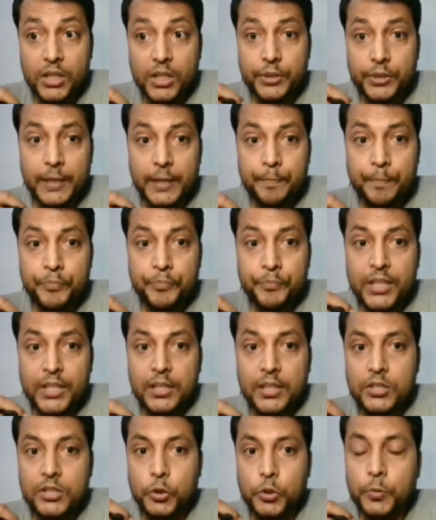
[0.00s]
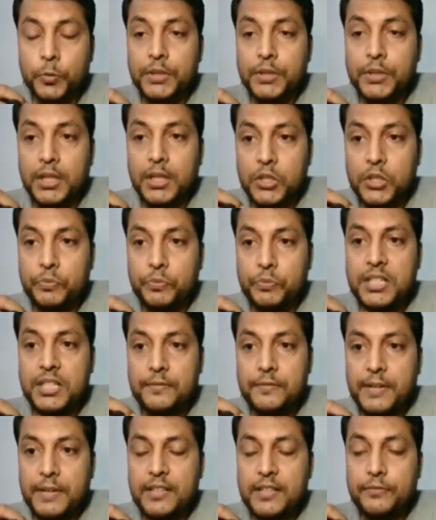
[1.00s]
Okay, so
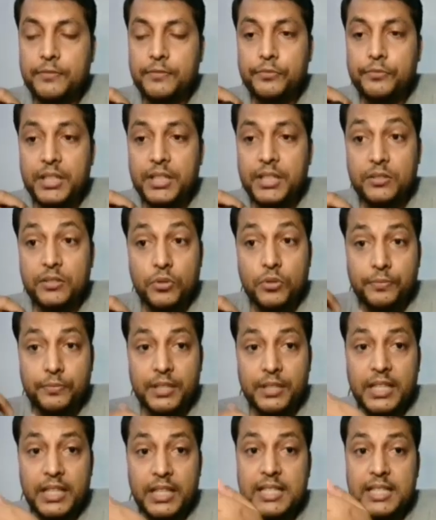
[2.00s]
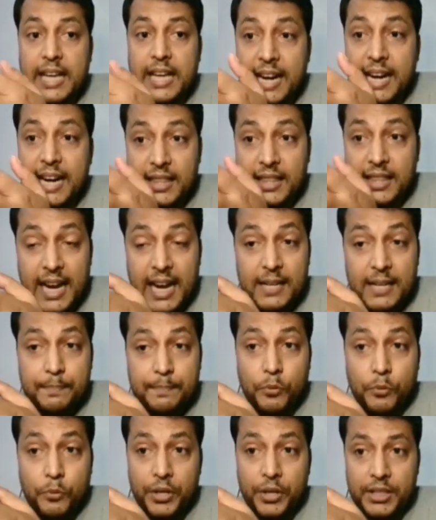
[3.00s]
25 weeks of age, at that
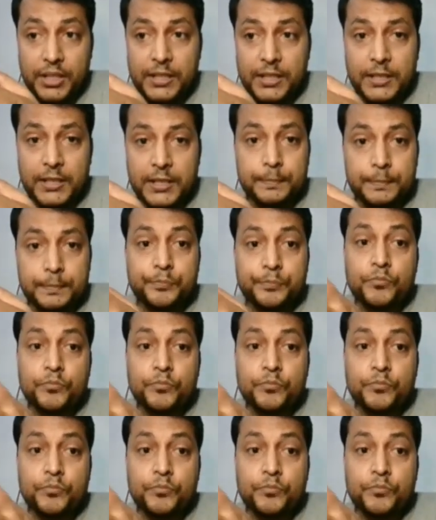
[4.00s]
point